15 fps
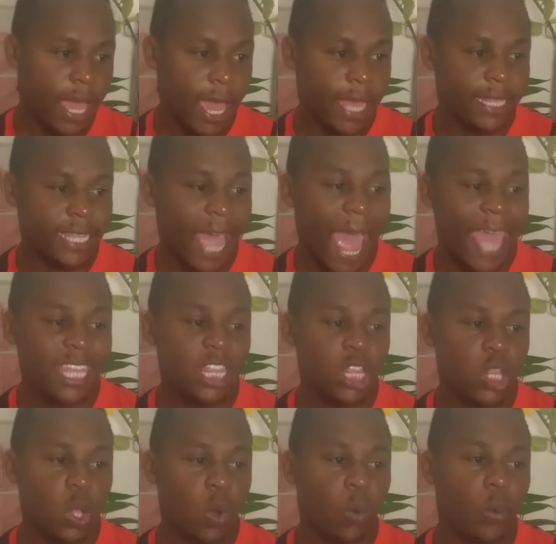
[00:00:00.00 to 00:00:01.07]
And I
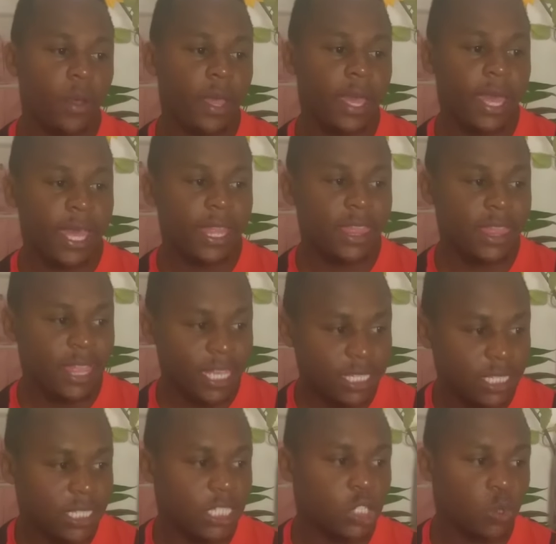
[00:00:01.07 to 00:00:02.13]
know in
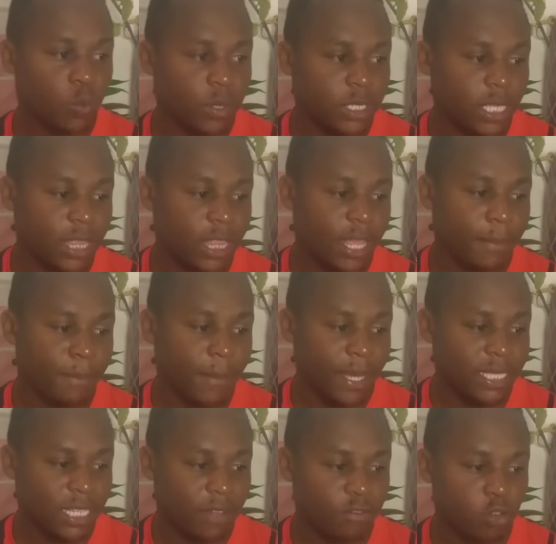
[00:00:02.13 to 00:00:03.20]
this situation, they
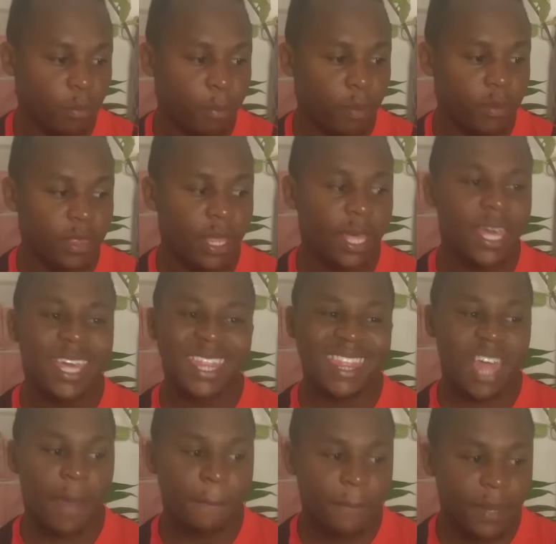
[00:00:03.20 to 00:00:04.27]
might have to put
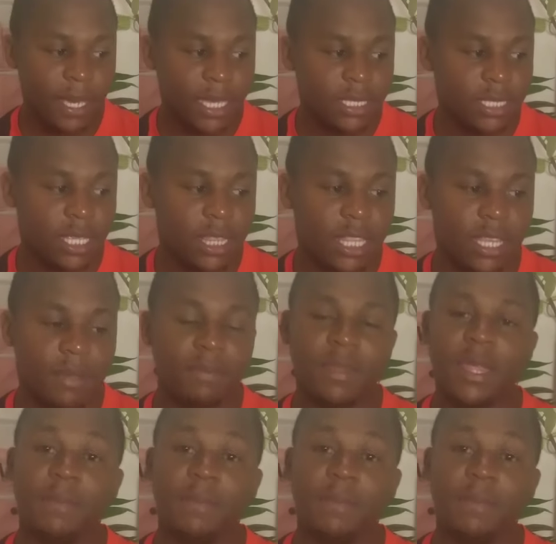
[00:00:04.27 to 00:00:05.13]
their biggest team.